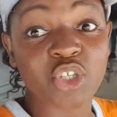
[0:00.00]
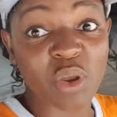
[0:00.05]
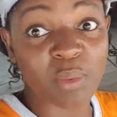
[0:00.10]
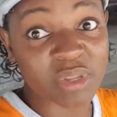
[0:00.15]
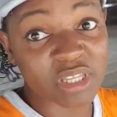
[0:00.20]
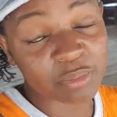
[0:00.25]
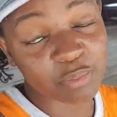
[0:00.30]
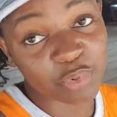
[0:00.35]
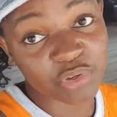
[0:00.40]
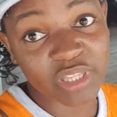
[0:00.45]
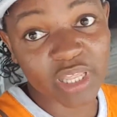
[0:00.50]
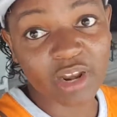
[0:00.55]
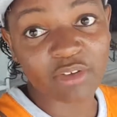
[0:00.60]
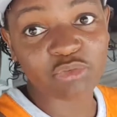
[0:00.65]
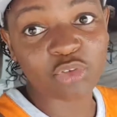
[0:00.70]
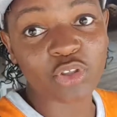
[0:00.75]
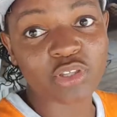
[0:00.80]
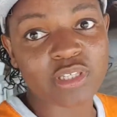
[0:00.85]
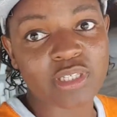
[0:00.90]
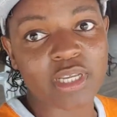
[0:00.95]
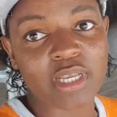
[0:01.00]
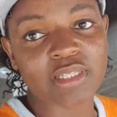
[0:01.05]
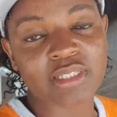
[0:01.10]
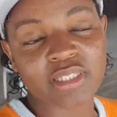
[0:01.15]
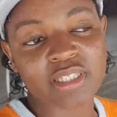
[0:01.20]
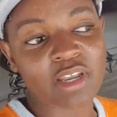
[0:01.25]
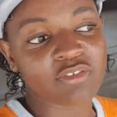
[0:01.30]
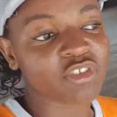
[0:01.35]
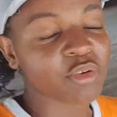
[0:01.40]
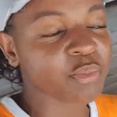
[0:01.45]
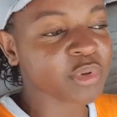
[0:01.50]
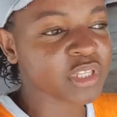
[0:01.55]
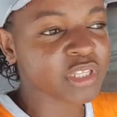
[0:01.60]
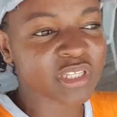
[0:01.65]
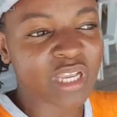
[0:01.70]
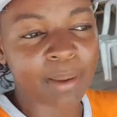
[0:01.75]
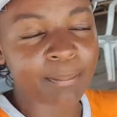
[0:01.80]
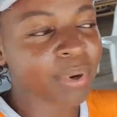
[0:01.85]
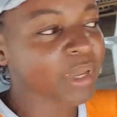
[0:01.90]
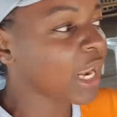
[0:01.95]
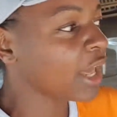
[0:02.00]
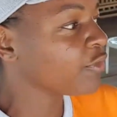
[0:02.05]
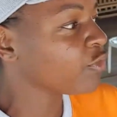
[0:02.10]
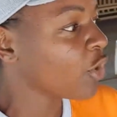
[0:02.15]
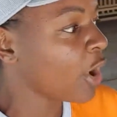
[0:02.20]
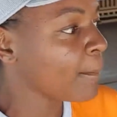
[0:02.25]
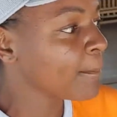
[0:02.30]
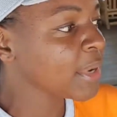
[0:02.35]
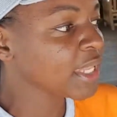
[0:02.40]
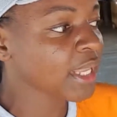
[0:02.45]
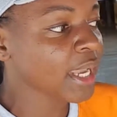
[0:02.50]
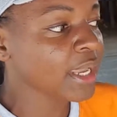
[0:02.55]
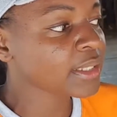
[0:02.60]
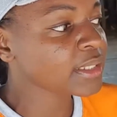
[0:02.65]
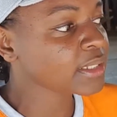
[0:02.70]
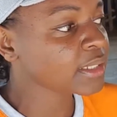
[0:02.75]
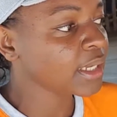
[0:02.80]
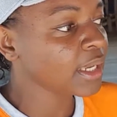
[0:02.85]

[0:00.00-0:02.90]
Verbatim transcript: so many people that I've not seen since I've not been in Kampala for a minute.